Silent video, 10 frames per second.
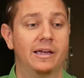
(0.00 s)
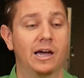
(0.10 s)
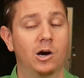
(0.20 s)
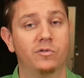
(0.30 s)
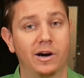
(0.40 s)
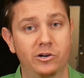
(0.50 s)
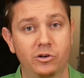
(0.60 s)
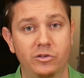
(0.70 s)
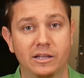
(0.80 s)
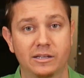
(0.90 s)
However, I
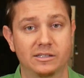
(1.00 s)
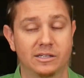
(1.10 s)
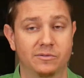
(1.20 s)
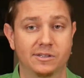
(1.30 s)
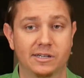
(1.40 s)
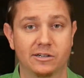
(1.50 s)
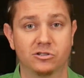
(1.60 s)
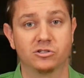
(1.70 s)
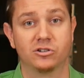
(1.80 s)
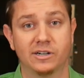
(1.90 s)
do think the
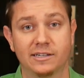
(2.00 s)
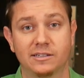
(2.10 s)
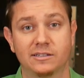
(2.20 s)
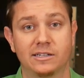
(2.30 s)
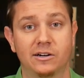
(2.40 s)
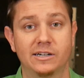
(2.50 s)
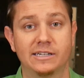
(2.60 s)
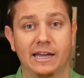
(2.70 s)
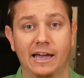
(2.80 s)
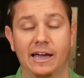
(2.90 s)
civilizations are necessary
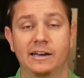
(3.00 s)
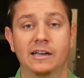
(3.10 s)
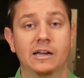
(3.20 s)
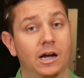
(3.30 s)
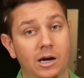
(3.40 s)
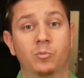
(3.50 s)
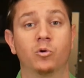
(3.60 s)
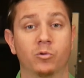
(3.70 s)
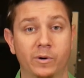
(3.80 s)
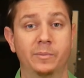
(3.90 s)
to add
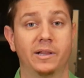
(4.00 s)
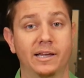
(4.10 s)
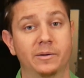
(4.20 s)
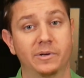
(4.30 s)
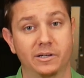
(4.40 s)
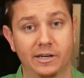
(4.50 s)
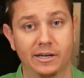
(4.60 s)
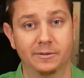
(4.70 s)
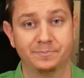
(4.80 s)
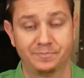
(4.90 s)
more replayability,